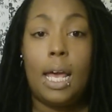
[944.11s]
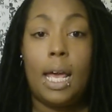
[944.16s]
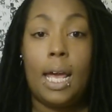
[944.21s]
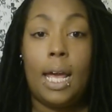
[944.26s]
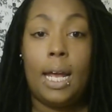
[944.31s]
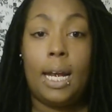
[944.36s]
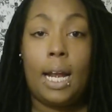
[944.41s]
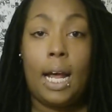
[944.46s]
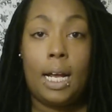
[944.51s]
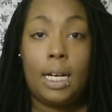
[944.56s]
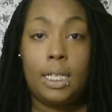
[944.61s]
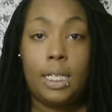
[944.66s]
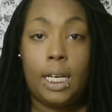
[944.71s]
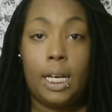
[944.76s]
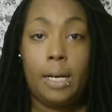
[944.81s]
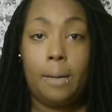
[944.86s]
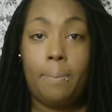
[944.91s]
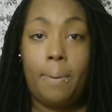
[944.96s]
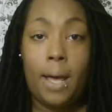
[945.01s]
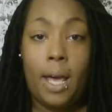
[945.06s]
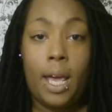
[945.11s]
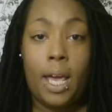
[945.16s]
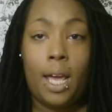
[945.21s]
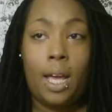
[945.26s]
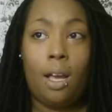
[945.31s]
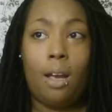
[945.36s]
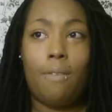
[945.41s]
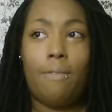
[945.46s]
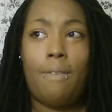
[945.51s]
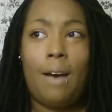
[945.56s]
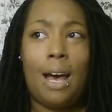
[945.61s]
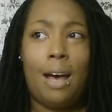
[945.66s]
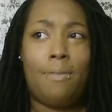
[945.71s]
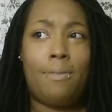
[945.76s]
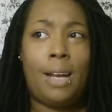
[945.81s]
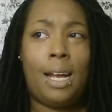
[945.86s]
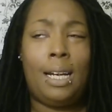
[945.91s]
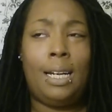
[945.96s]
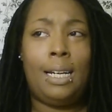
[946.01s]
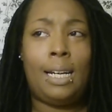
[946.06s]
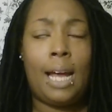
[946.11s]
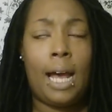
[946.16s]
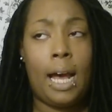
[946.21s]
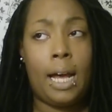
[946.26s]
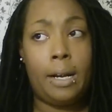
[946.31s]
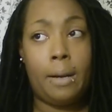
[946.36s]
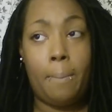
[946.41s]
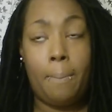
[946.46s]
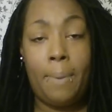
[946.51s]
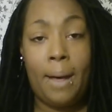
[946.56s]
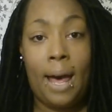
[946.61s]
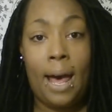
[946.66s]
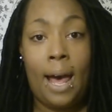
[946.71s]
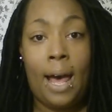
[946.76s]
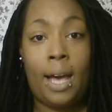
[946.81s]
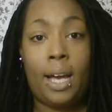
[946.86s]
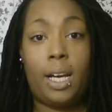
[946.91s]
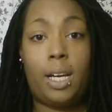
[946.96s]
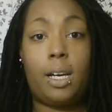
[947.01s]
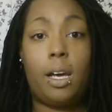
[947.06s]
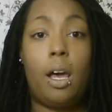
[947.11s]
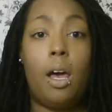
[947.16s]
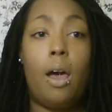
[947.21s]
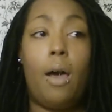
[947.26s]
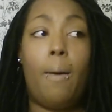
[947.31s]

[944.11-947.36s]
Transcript: and I did pay $5.99 a pack,